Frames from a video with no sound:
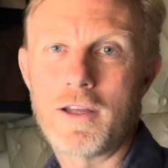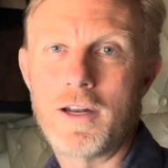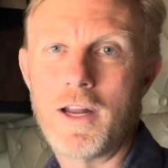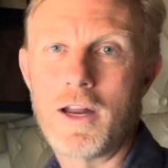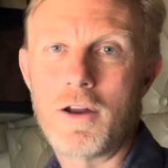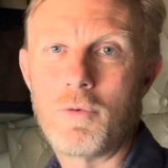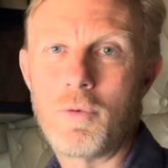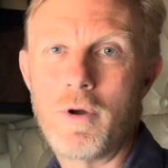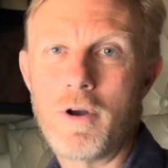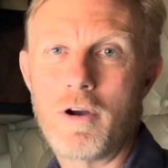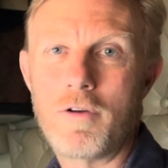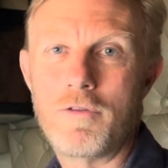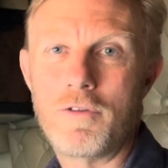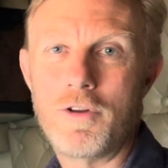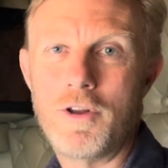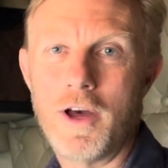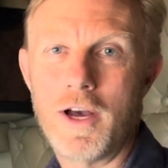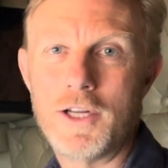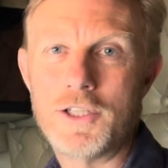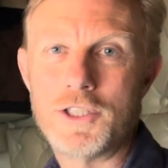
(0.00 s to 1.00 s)
and unaware of the
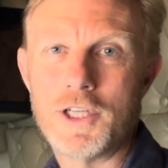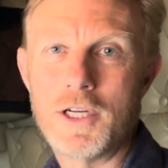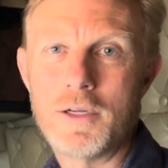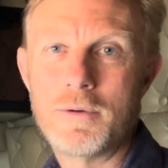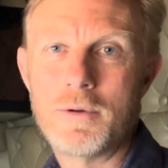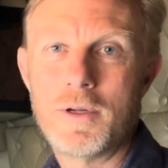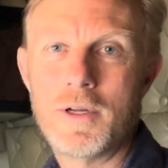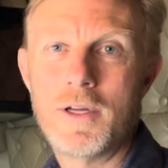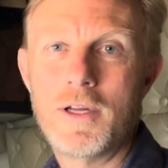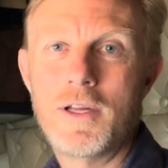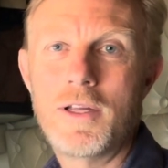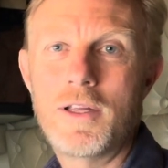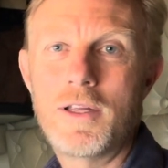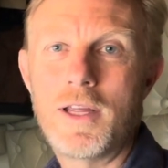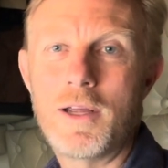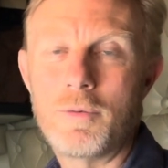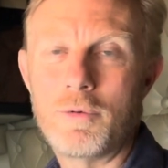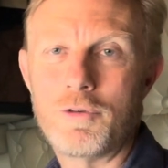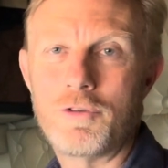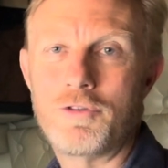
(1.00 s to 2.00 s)
danger.
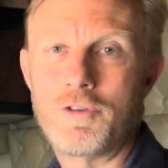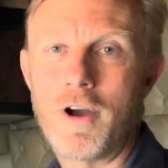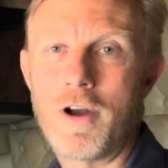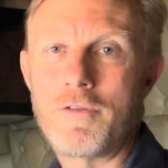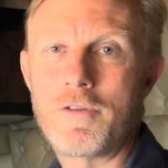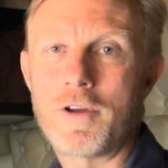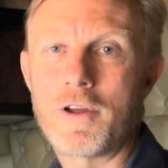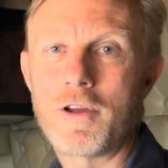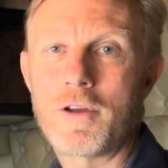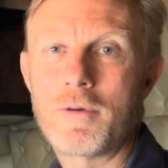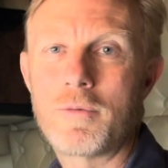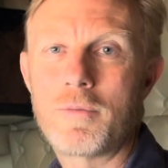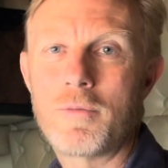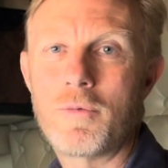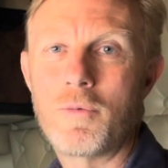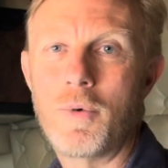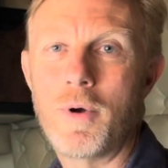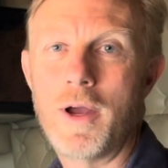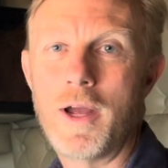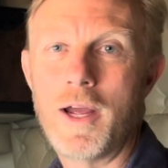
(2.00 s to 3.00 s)
It was traffic
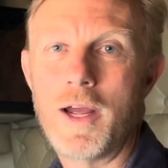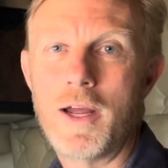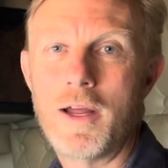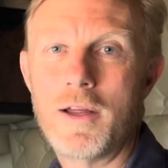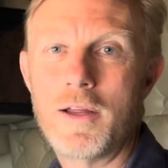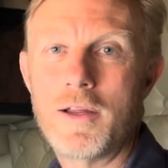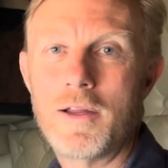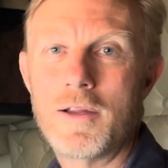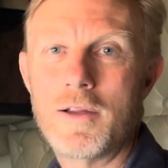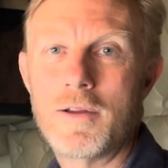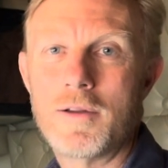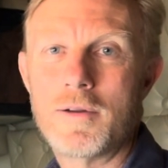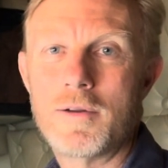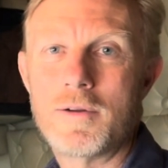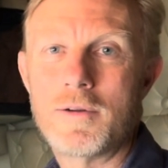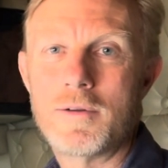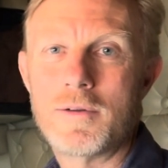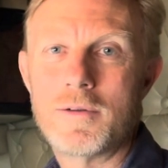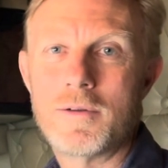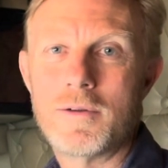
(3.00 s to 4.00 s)
where
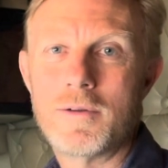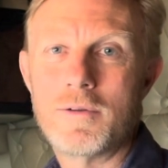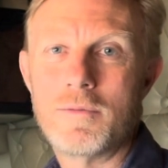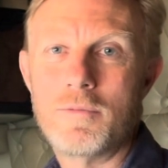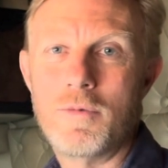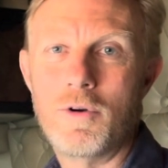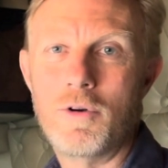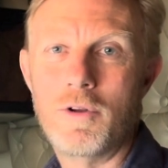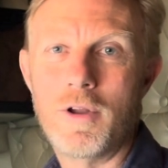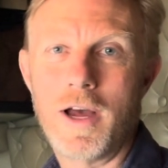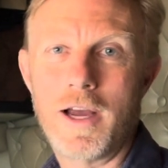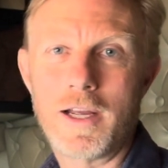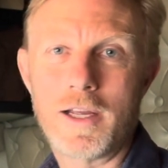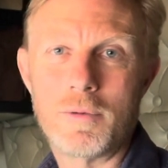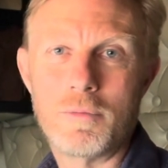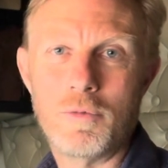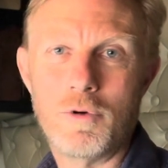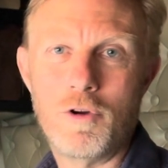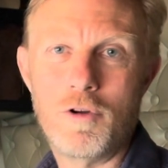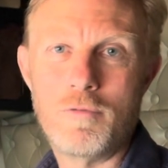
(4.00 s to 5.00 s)
her lane
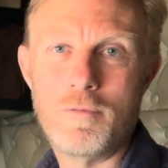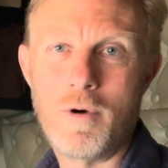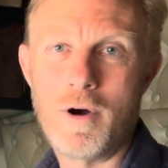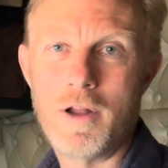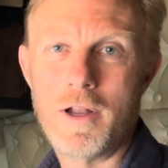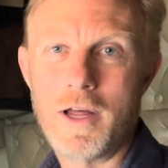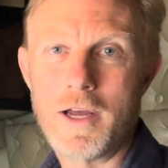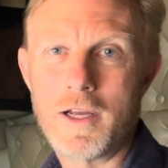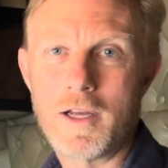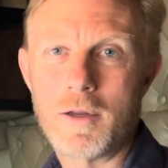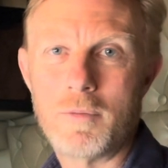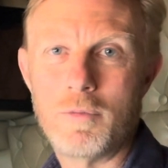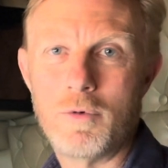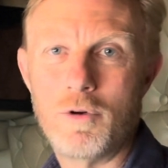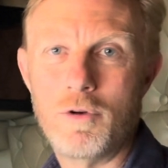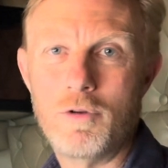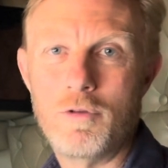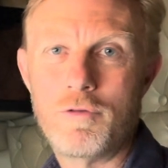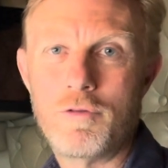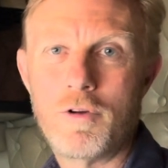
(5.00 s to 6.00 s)
could move, my lane could
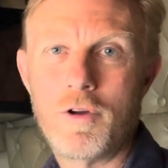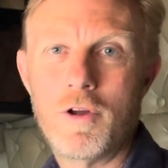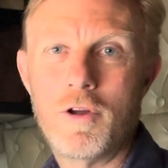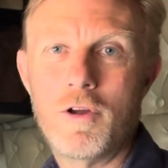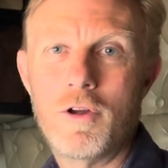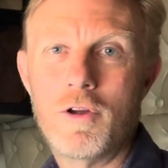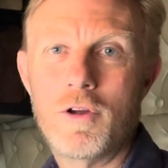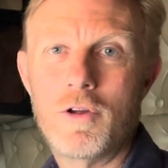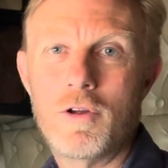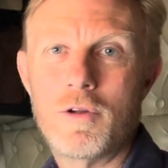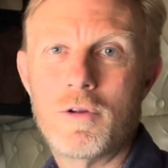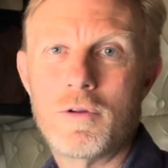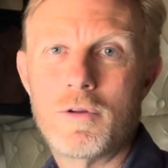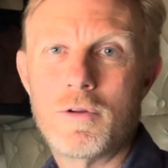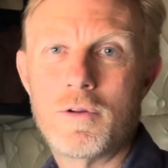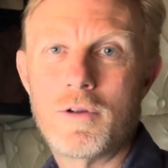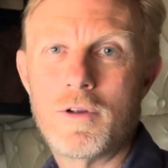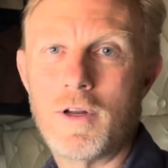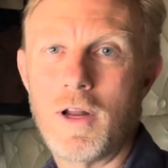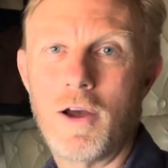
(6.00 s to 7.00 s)
move.
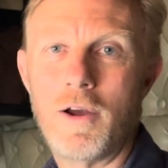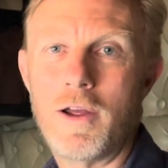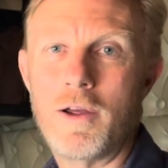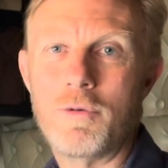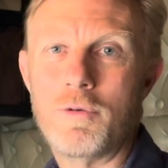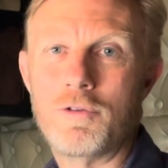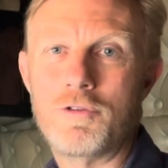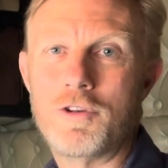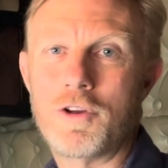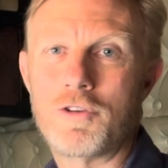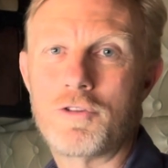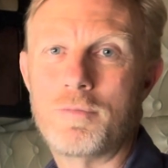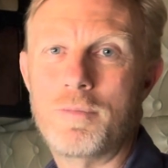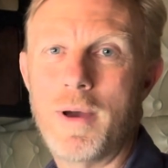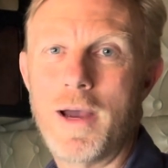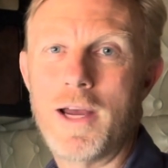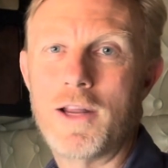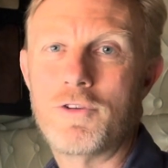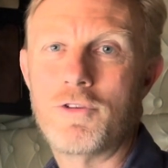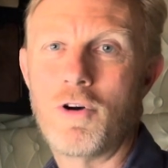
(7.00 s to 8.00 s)
You know, it was just
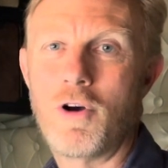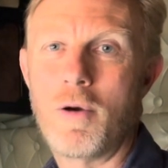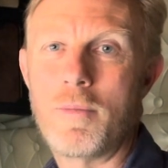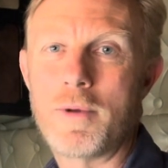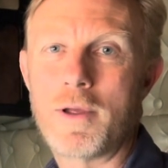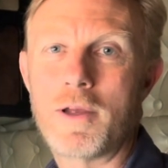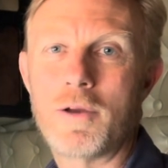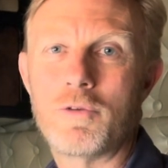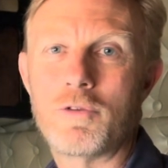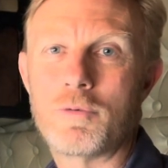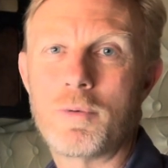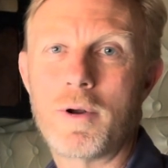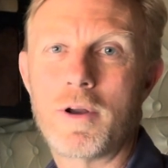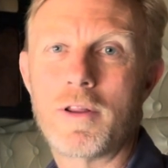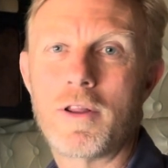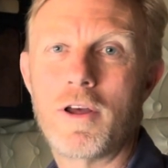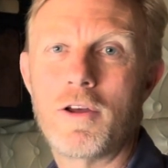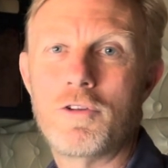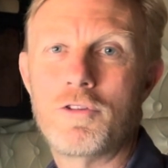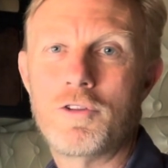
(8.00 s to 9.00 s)
bad timing. It was one of
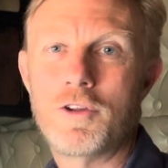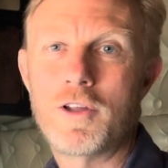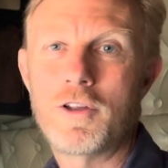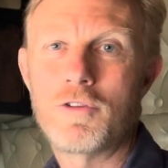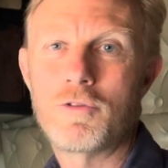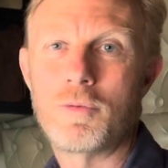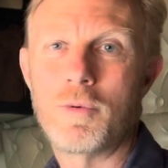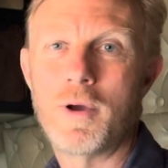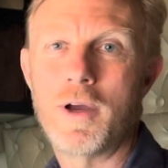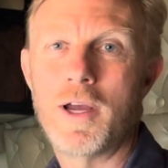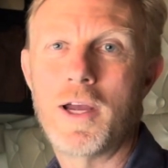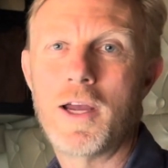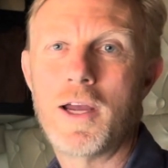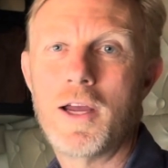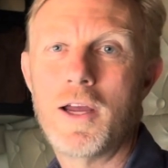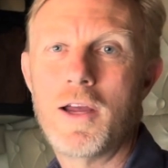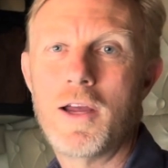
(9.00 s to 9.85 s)
those things where